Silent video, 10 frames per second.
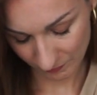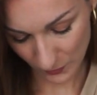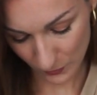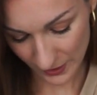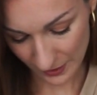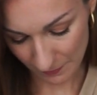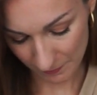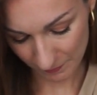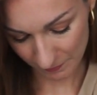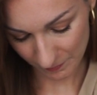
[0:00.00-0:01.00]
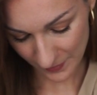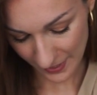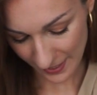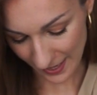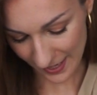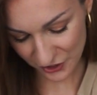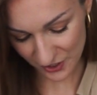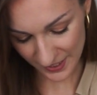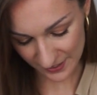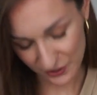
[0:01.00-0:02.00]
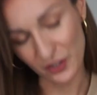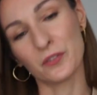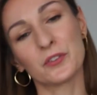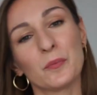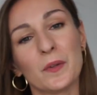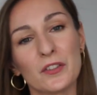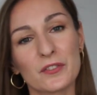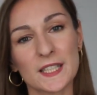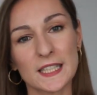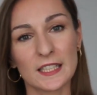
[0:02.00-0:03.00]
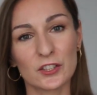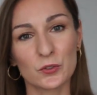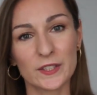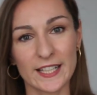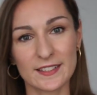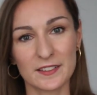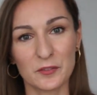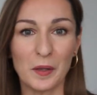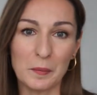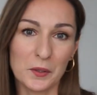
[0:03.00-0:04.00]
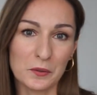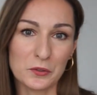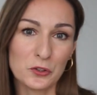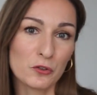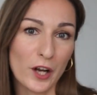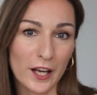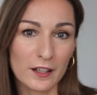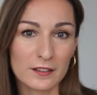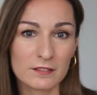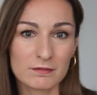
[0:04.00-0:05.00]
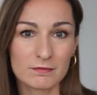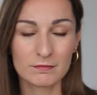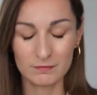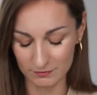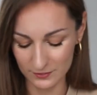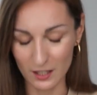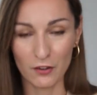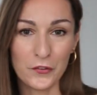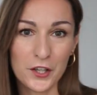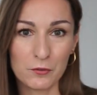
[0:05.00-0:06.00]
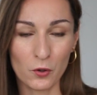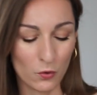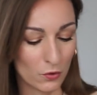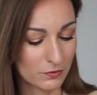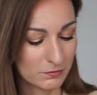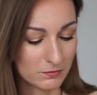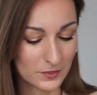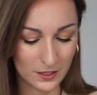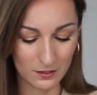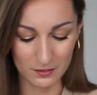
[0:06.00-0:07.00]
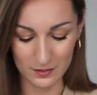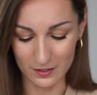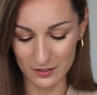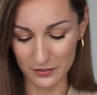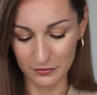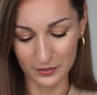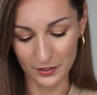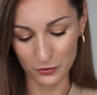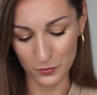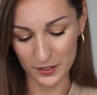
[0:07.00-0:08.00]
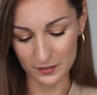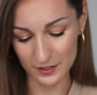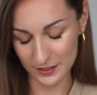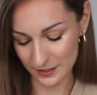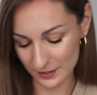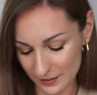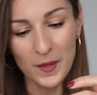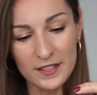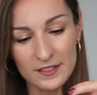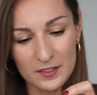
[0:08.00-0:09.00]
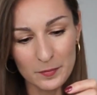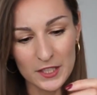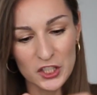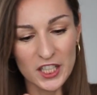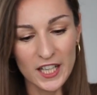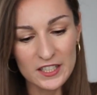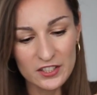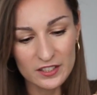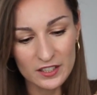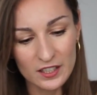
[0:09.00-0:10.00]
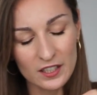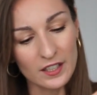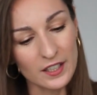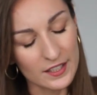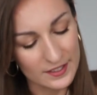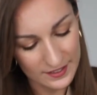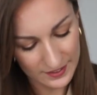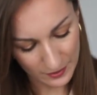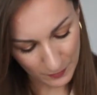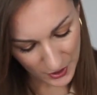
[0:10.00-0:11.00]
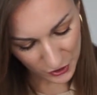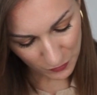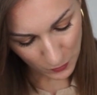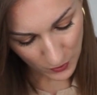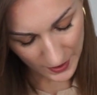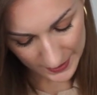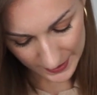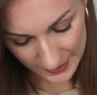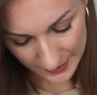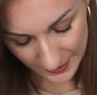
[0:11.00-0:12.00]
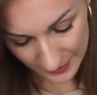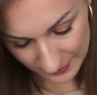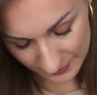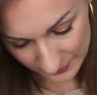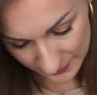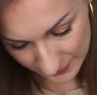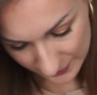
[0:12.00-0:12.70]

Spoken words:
Okay, actually it's going to be interesting to test it maybe on the track, how they roll on these different wheels. Paint is much nicer, it's much more detailed.